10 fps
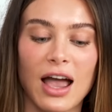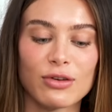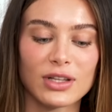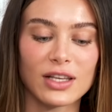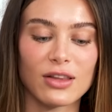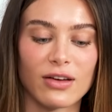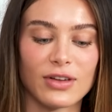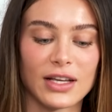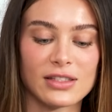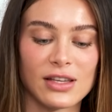I really love
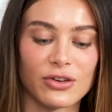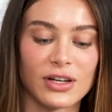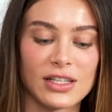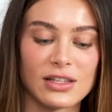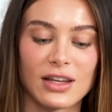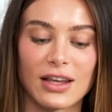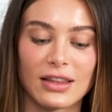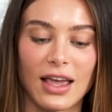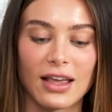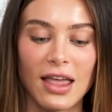like synchronicity
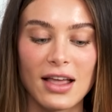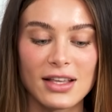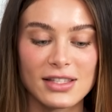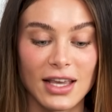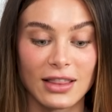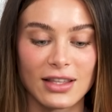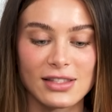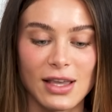and like seeing the